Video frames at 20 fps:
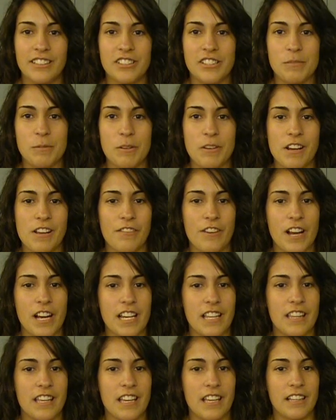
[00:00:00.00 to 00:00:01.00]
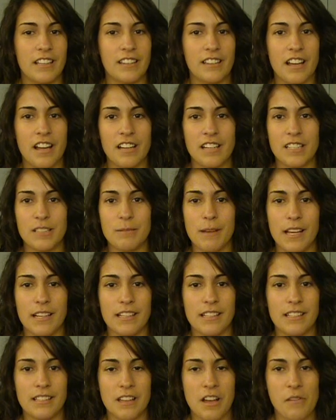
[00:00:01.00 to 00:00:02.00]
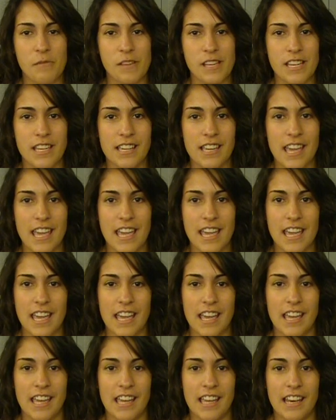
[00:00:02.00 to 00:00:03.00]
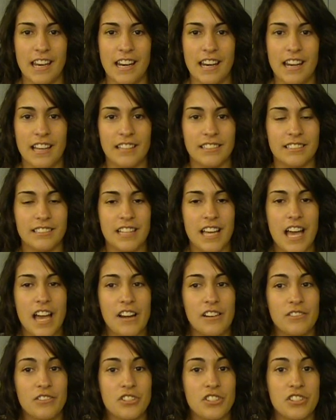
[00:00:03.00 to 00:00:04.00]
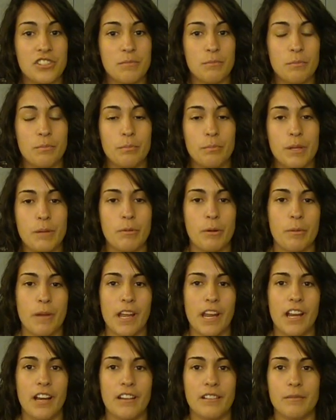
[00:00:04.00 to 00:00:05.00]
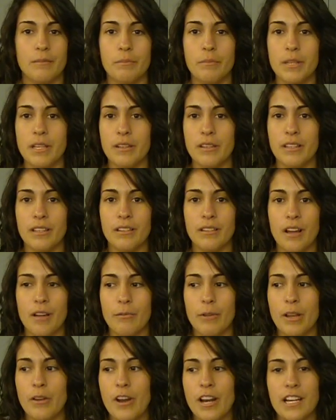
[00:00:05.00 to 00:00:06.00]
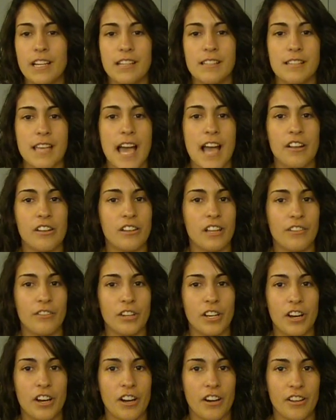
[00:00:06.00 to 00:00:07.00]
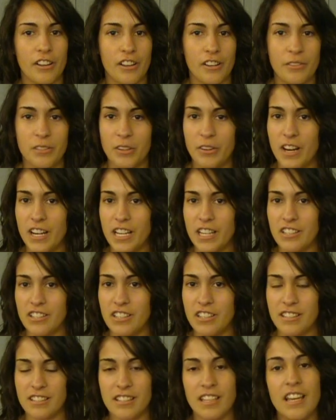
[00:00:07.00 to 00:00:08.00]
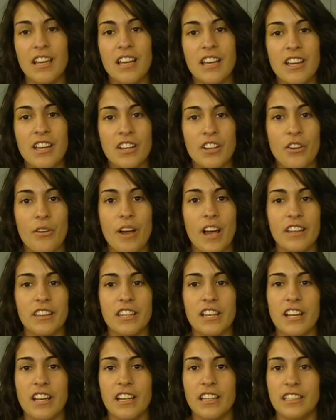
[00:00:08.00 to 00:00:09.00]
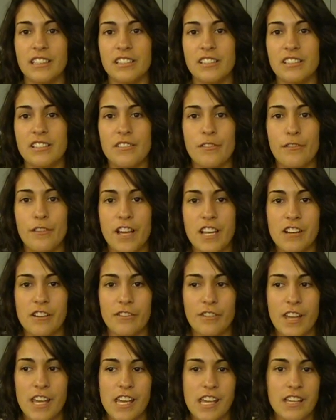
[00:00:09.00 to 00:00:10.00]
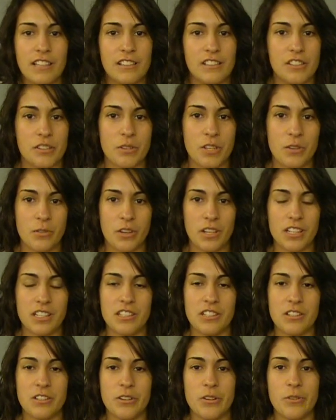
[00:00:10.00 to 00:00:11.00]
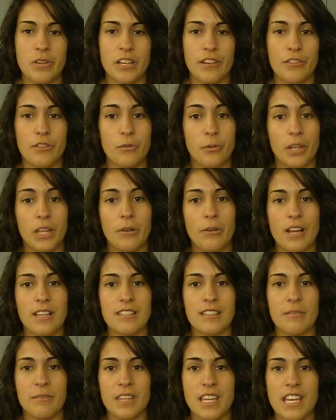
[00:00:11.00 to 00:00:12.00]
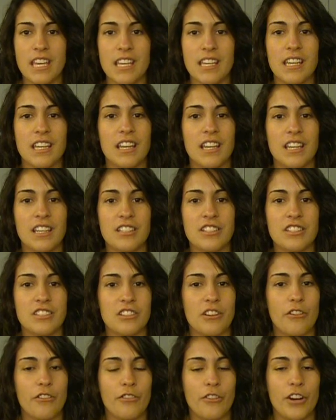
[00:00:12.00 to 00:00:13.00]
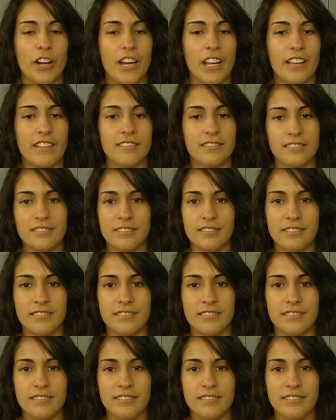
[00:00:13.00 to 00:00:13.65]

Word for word: Just be ready for anything. The unexpected is coming, and and just be prepared. Be very ready to tackle every hurdle. Be ready to just go out there and fight your fight and do what you want to do. And if you really want something, just go for it.